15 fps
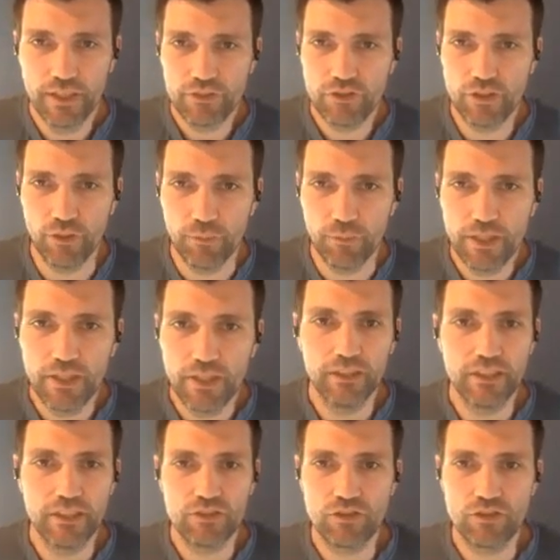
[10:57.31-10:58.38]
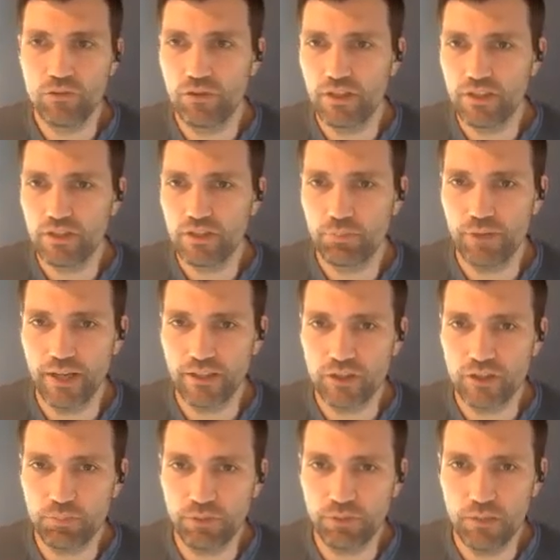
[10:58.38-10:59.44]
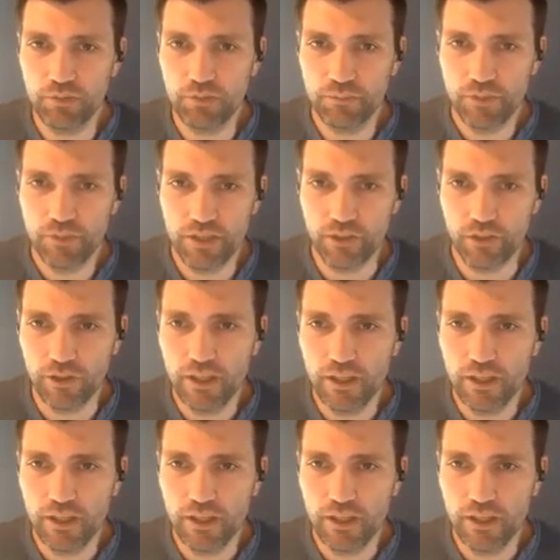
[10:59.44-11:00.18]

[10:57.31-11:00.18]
So let's do this practice problem here.